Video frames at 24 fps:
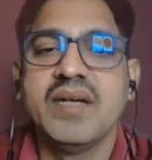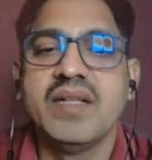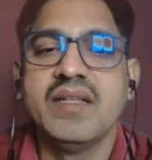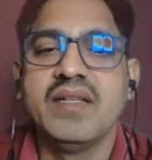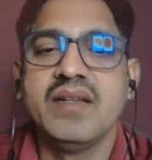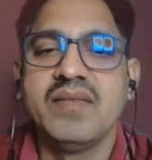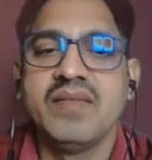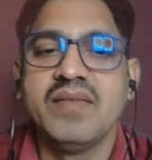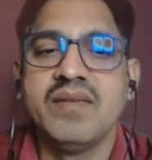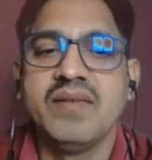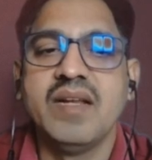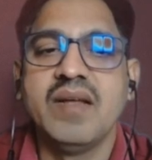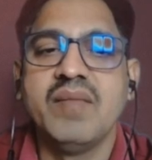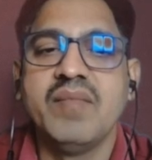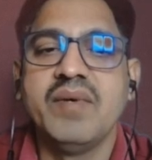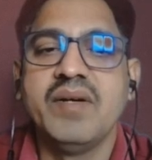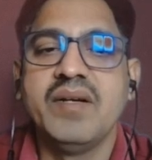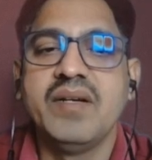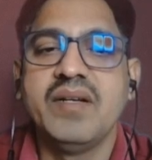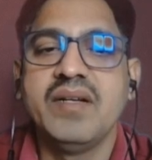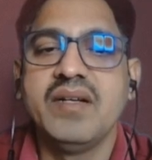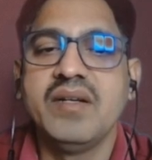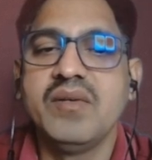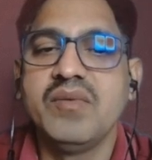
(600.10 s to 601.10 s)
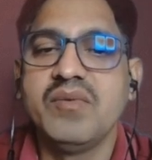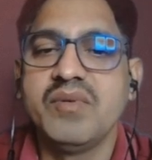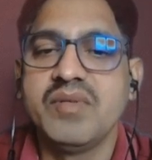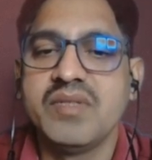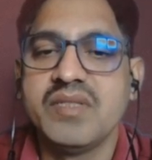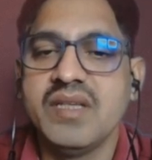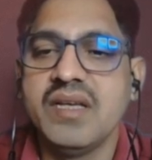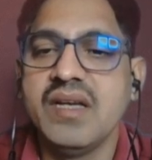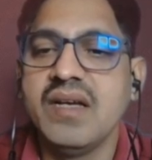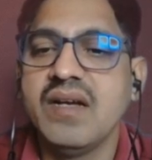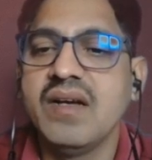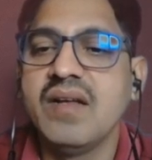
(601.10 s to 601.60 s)
by their filament
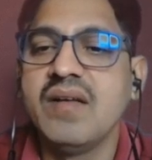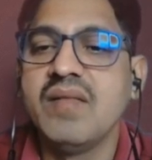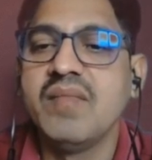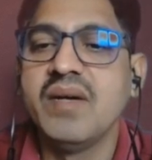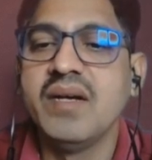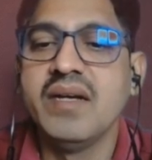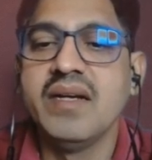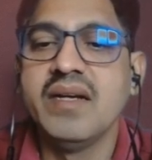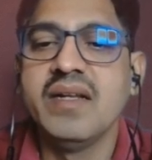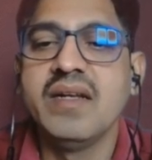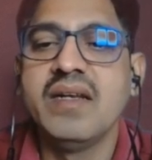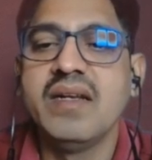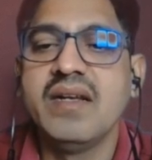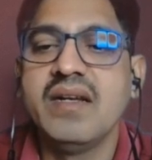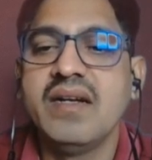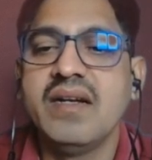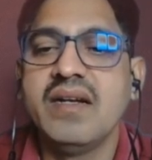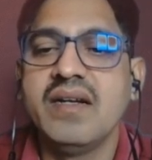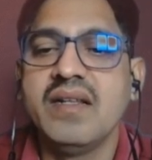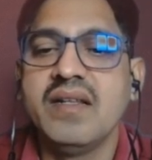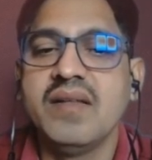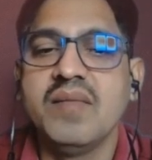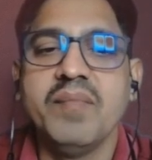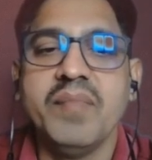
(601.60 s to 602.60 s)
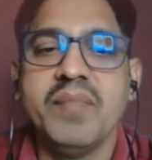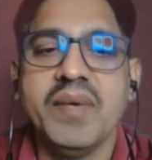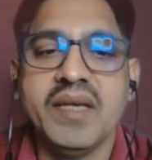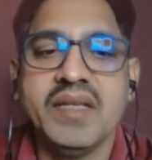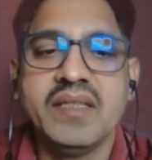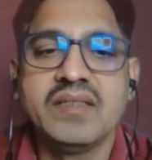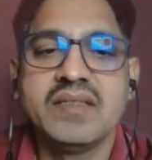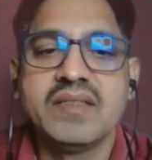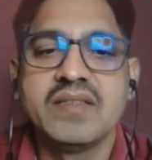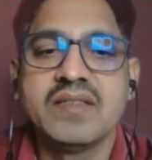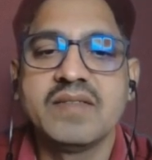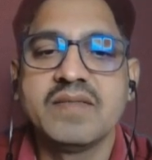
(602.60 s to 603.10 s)
into a single bundle at the
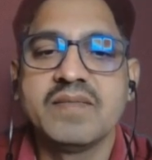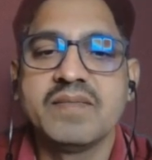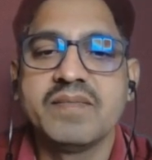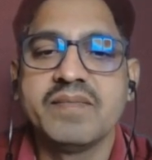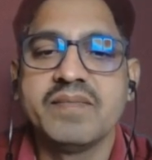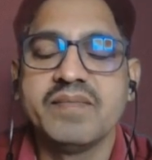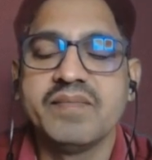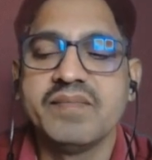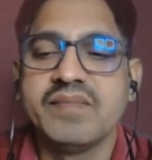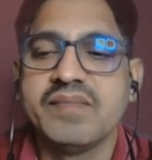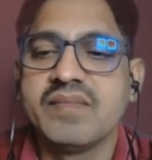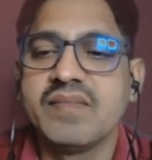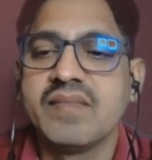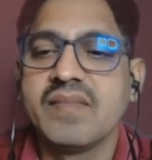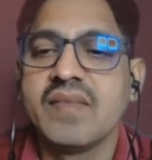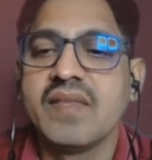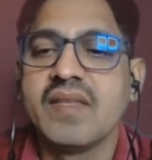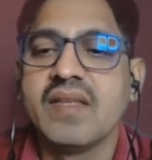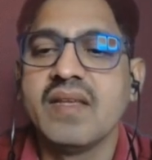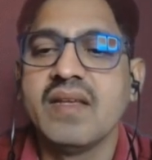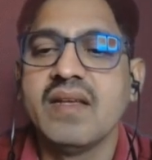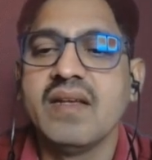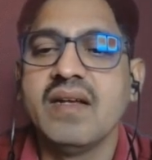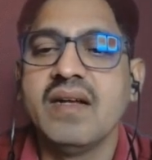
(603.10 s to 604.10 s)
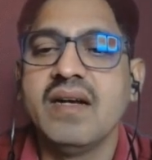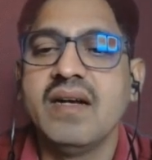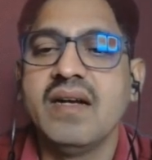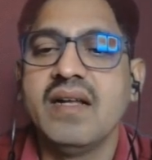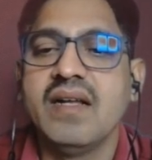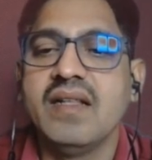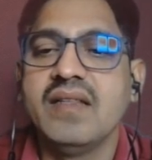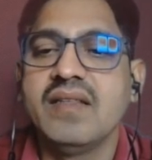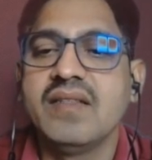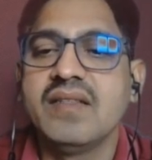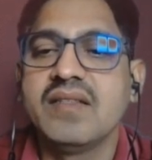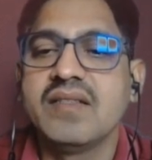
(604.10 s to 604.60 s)
base,
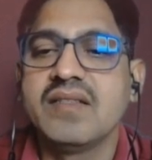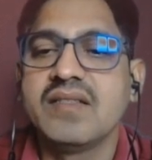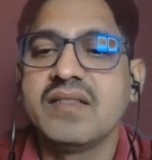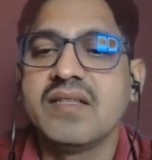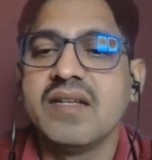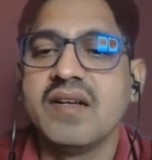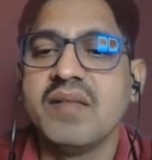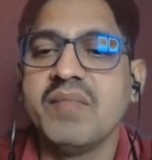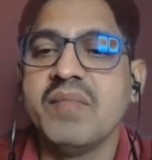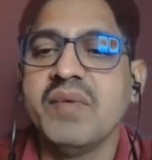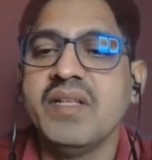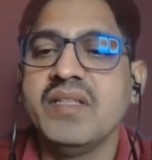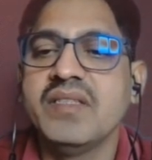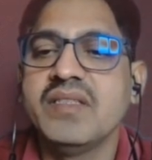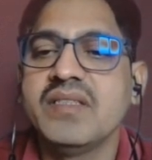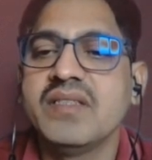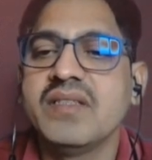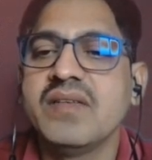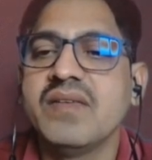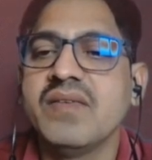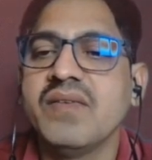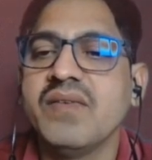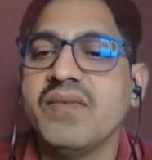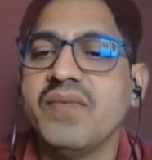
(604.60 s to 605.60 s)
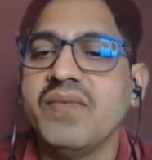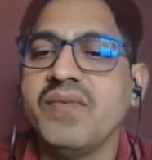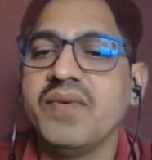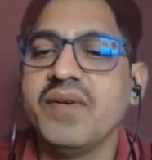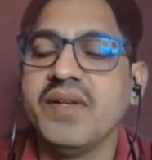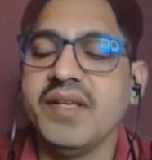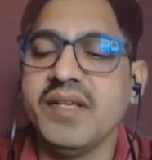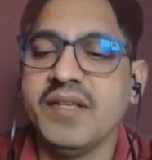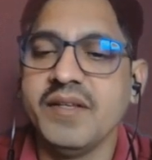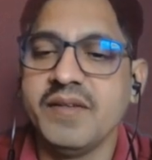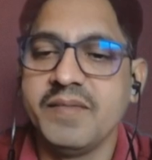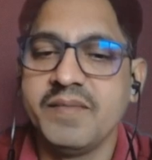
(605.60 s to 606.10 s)
and anther remains
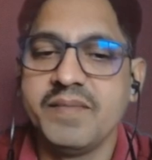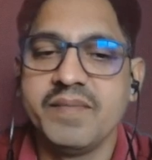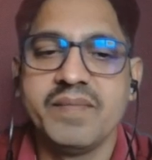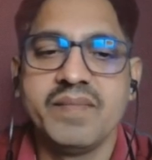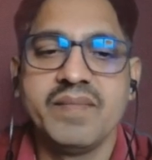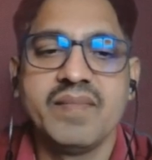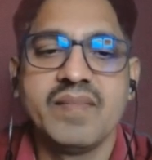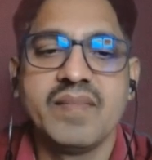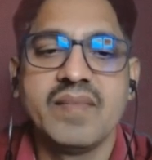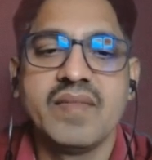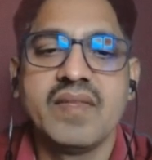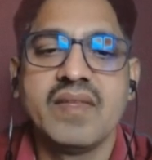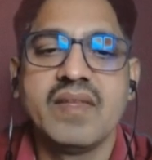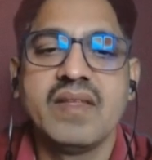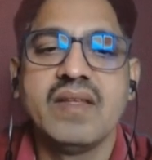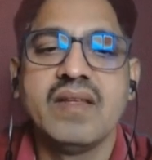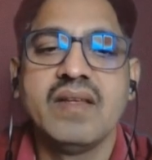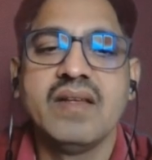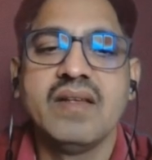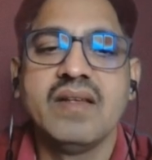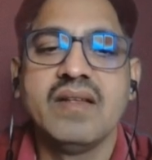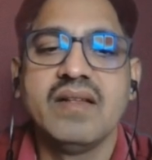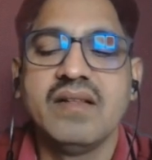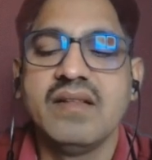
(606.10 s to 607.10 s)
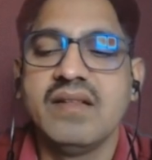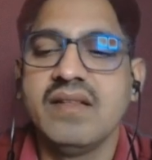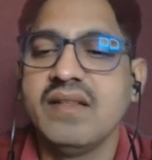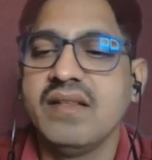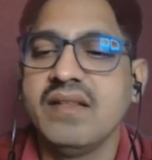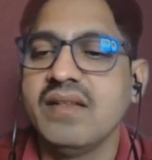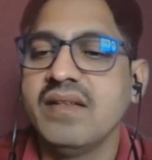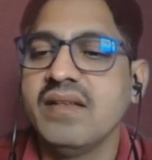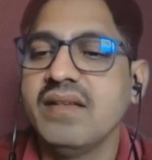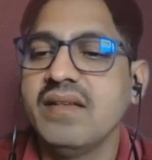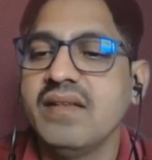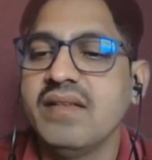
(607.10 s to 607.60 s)
free.
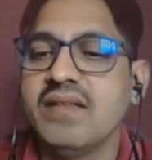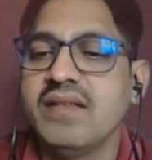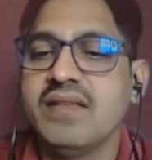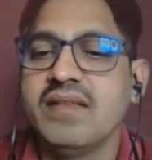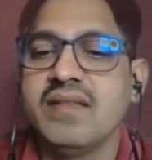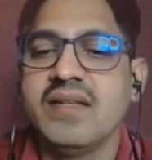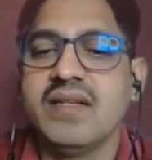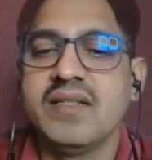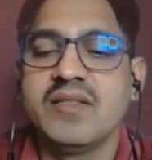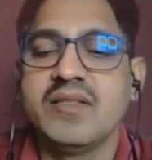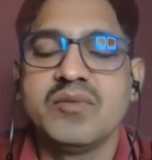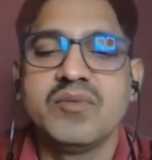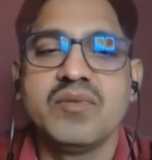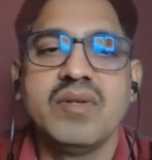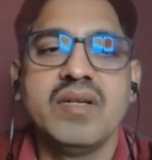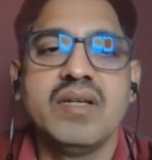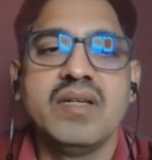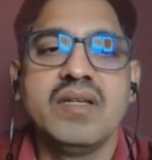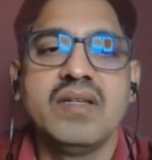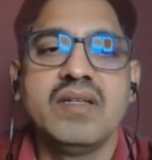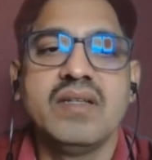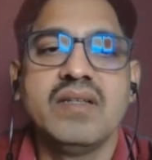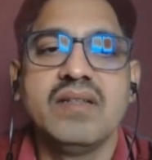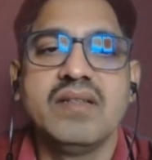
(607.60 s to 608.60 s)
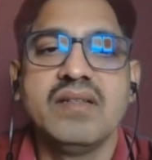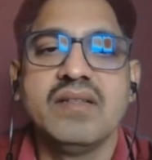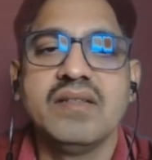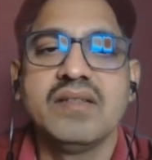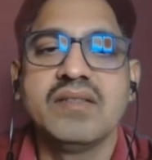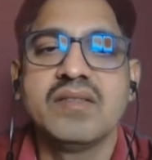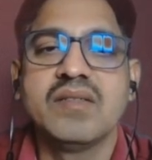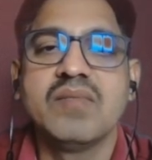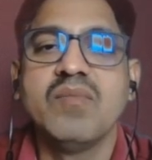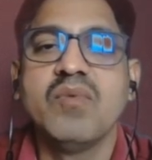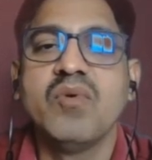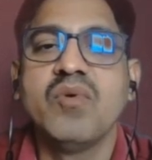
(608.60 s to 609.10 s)
Okay. That's why
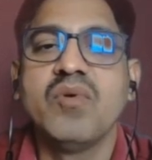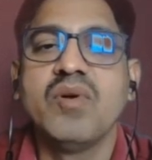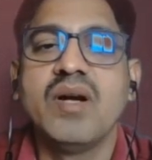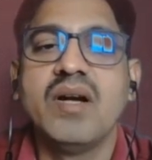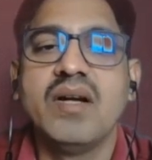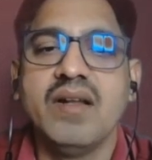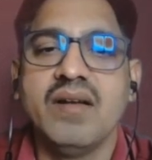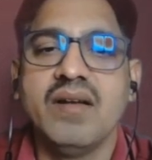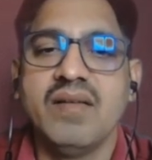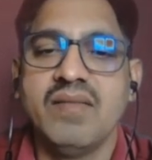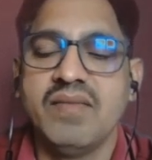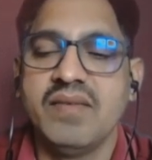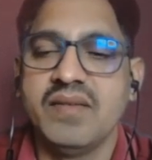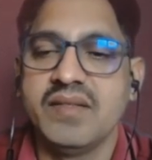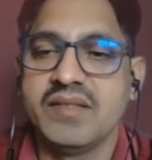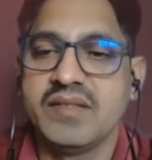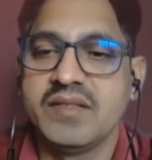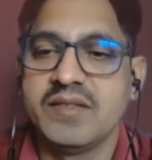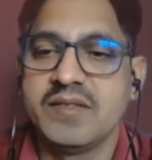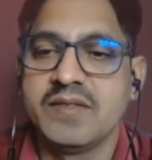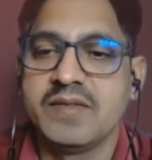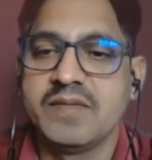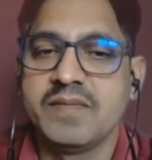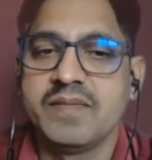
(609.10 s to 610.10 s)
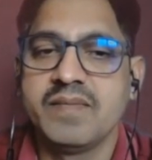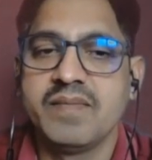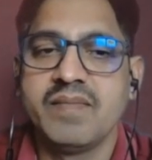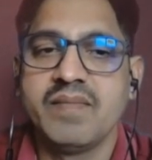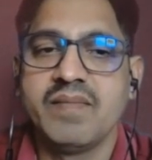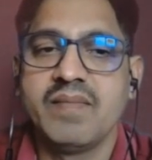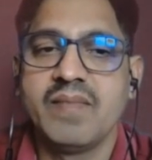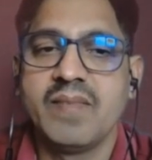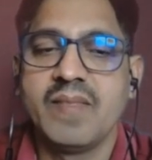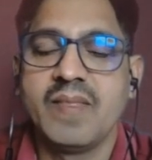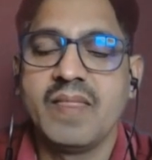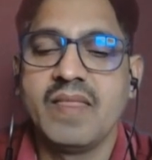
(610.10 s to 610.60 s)
it's a monodelphous.
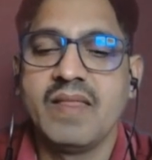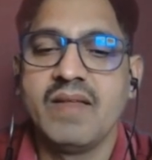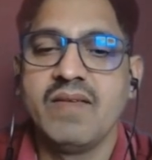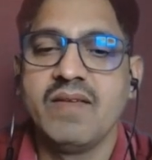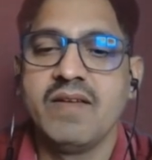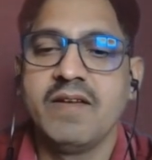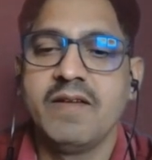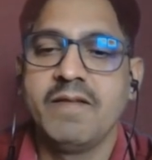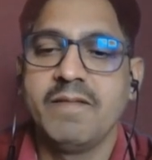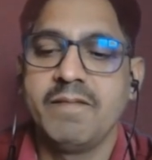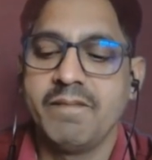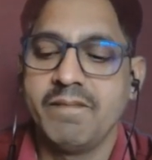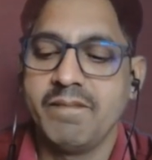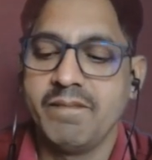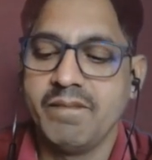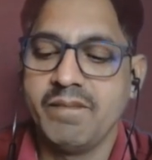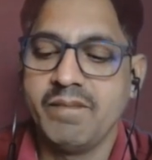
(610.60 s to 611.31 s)
Okay.